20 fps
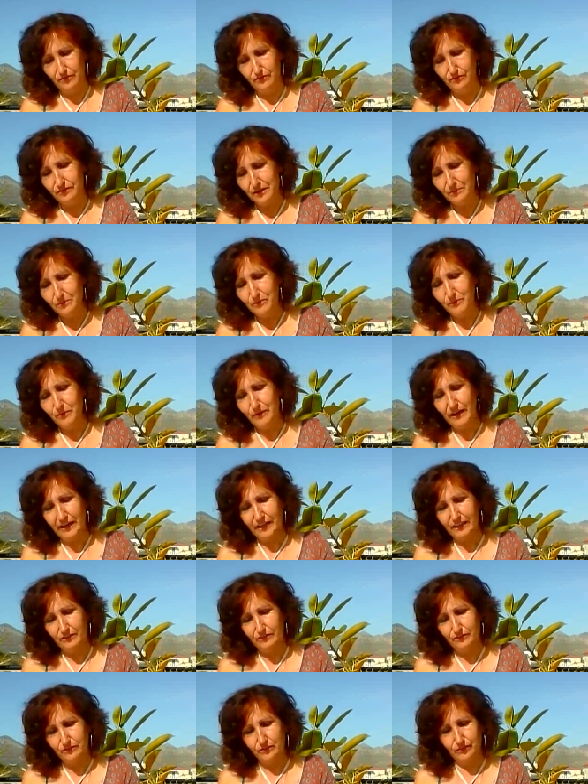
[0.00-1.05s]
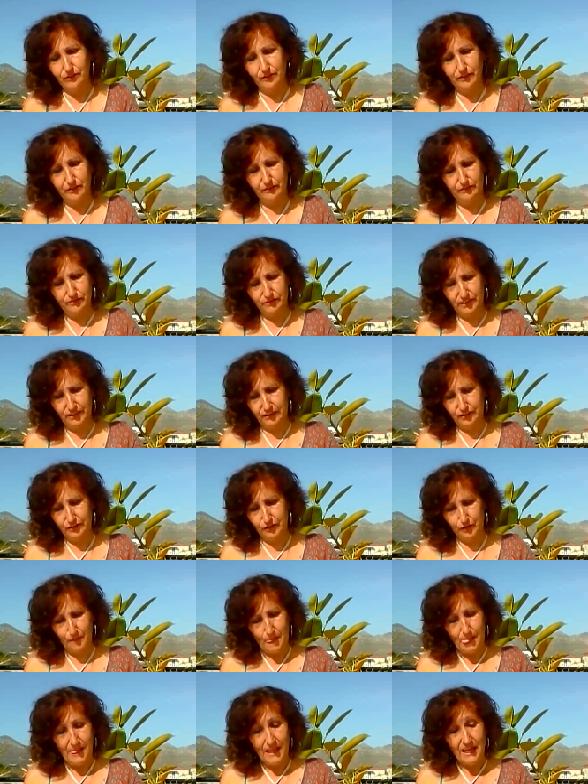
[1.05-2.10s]
February for
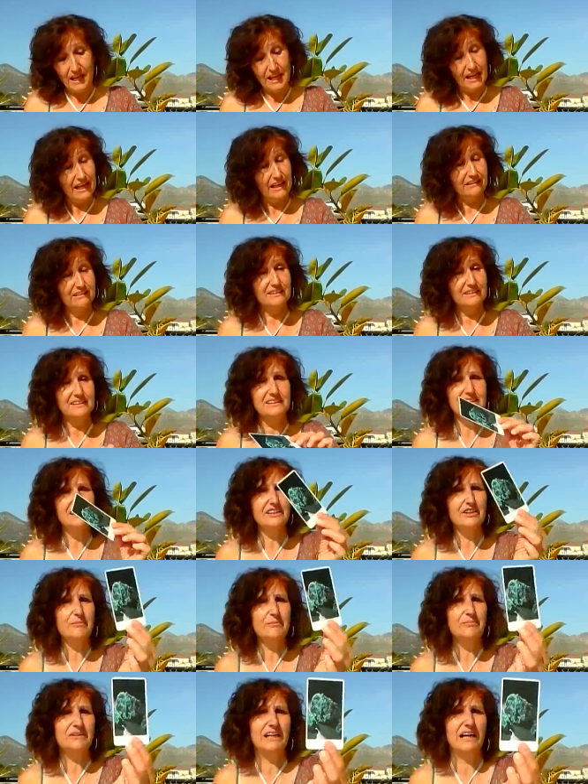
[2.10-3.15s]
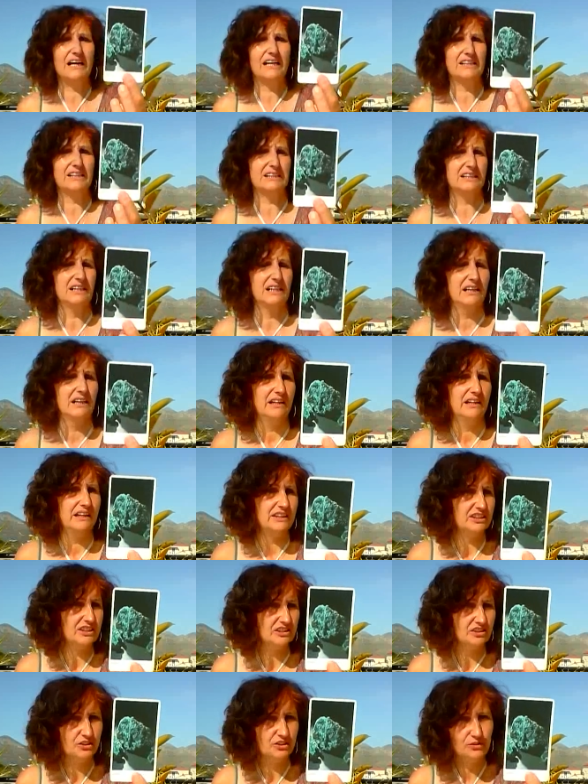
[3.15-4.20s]
Virgo. And this is the Optas.
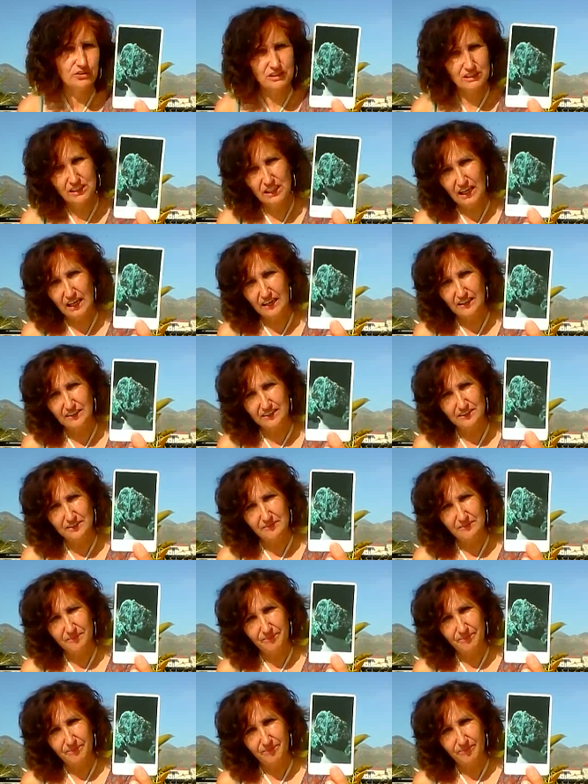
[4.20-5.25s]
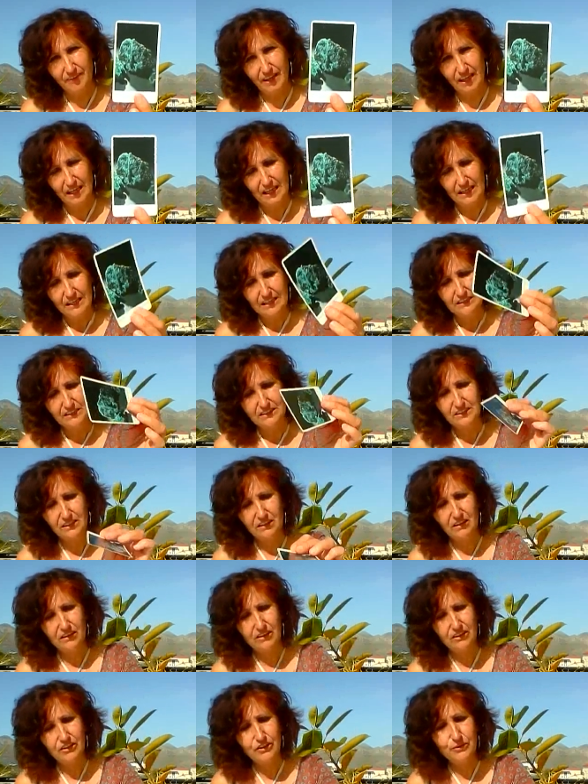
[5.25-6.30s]
It's a new start.
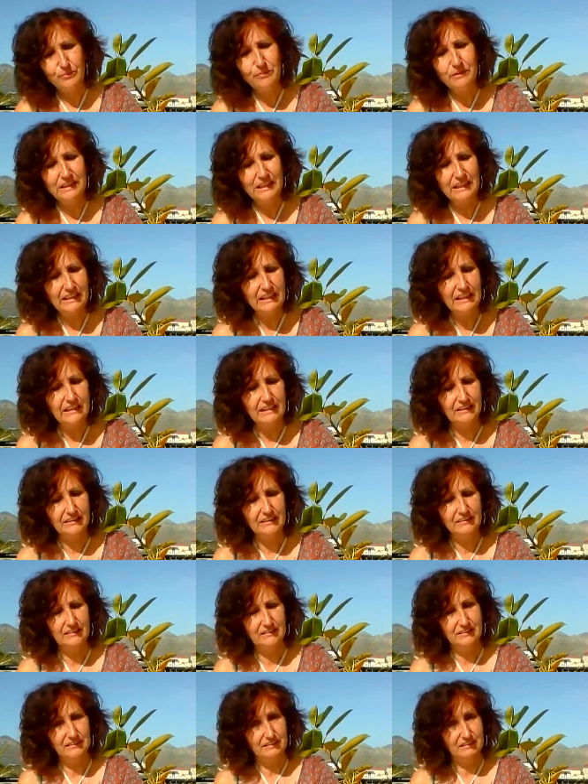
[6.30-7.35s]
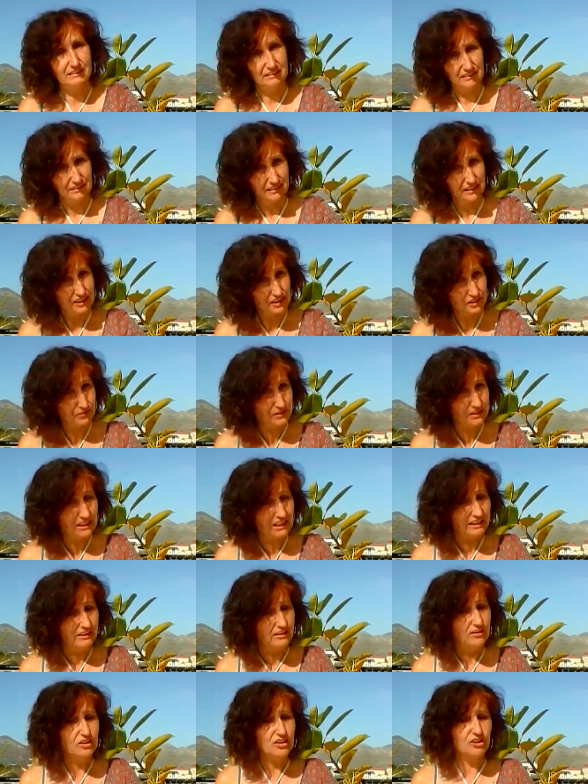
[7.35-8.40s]
So a new beginning. It's
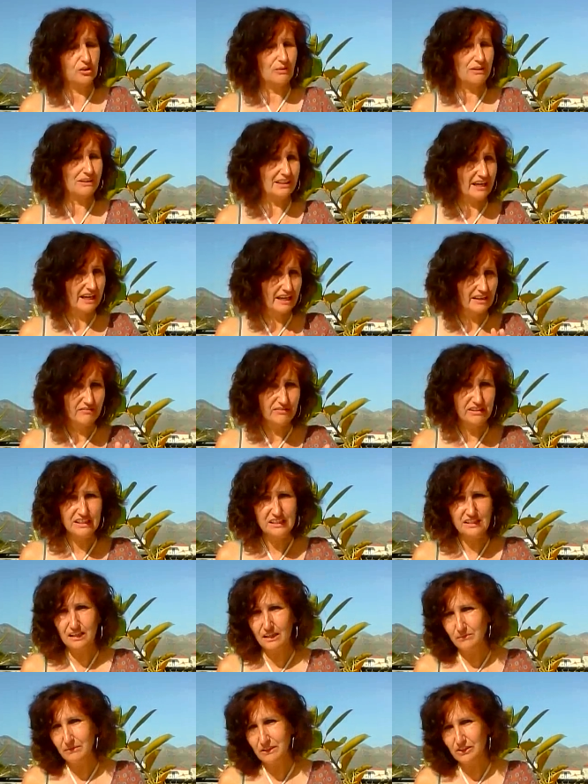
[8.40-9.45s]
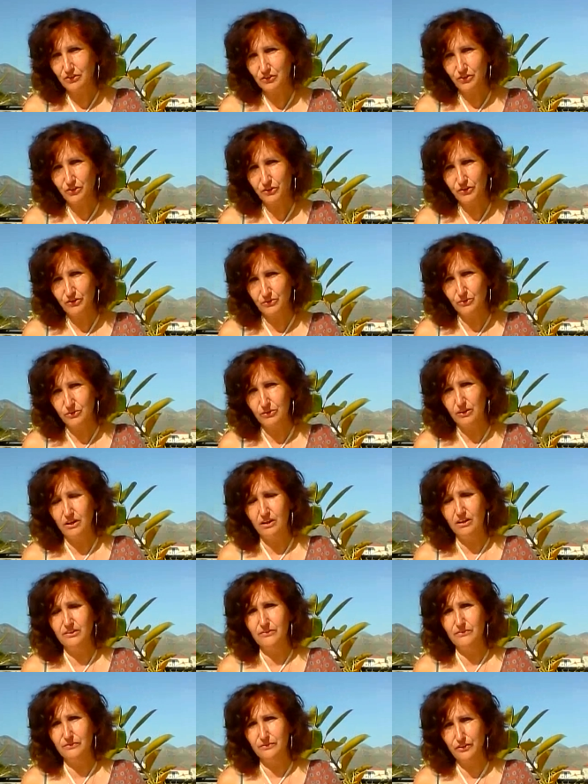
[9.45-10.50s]
really good. So whatever is coming to you
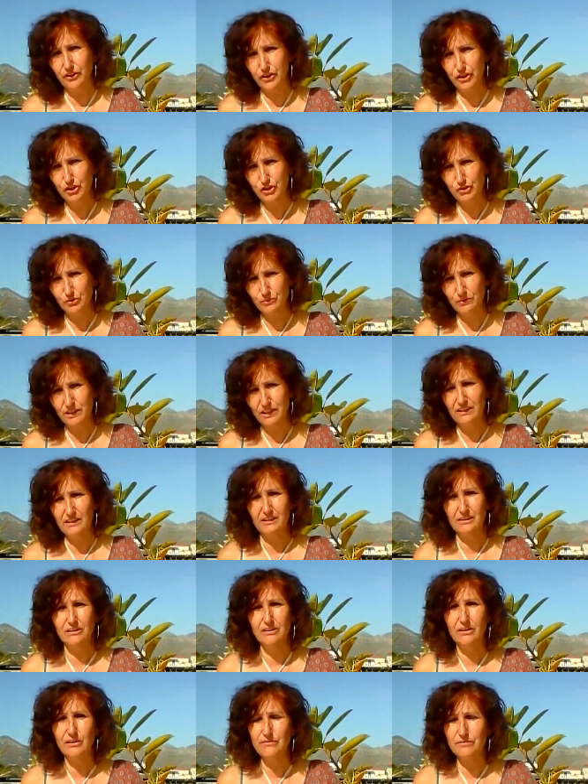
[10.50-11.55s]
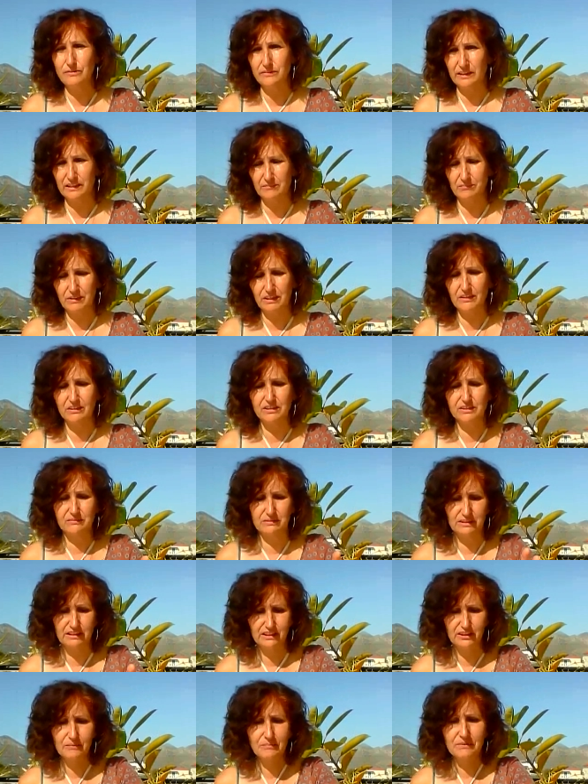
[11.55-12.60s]
on the first week, go for it. Because
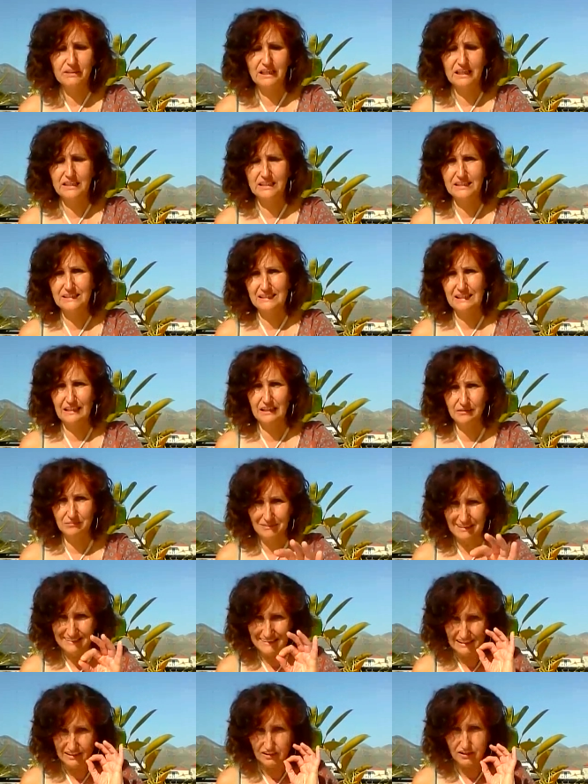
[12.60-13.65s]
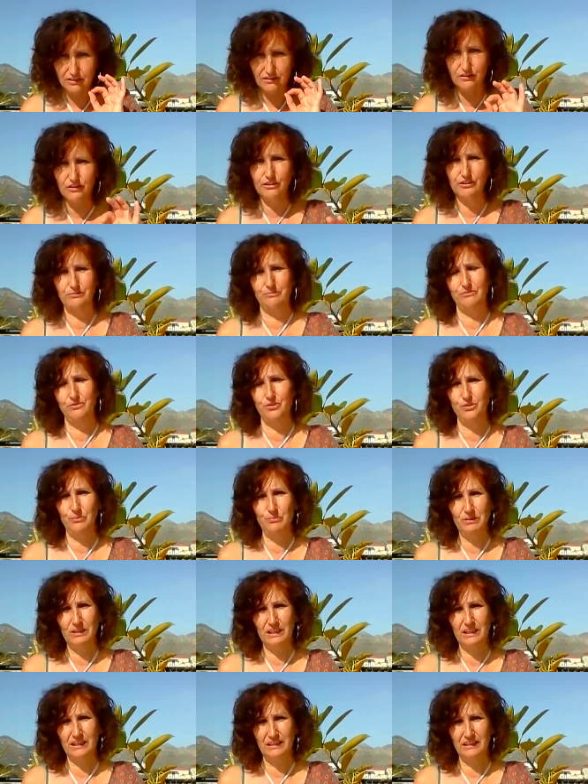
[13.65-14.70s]
when the Optas is there, it means it's a good new
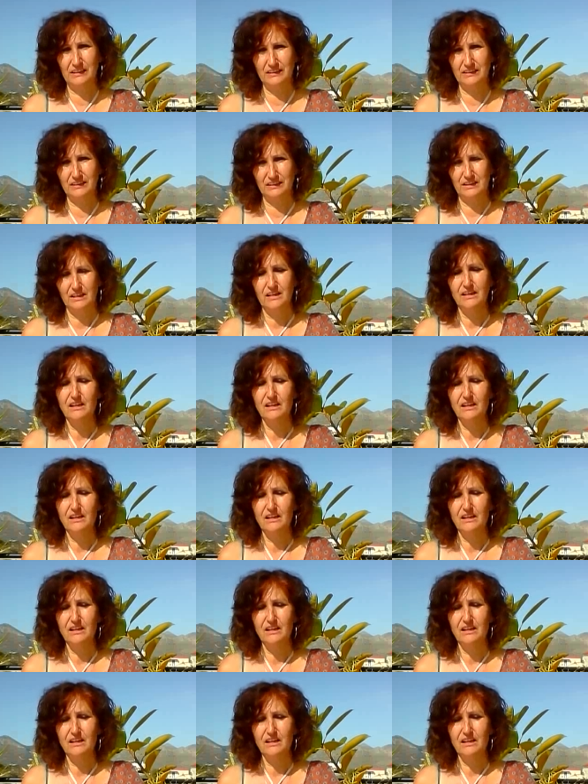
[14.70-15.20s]
beginning.